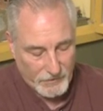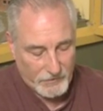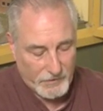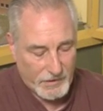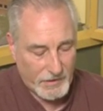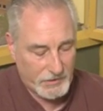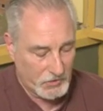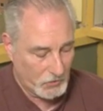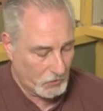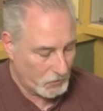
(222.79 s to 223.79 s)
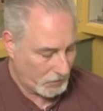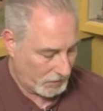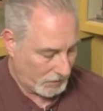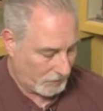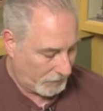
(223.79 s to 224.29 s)
that I do,
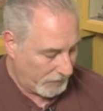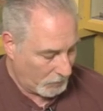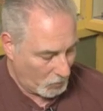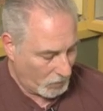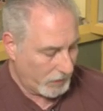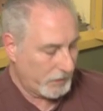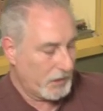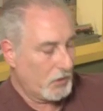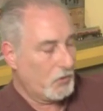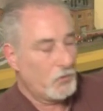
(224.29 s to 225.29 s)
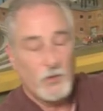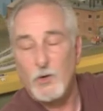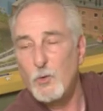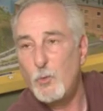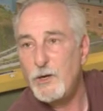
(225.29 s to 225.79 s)
people want to know,
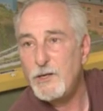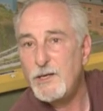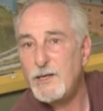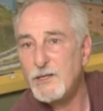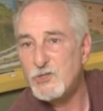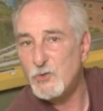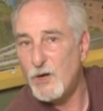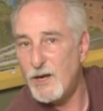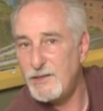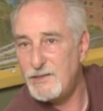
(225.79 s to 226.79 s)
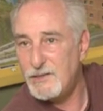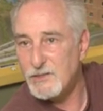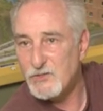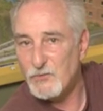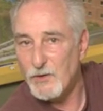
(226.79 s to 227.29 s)
where do you get your
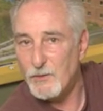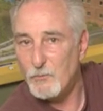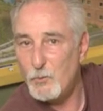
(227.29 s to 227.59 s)
ideas from?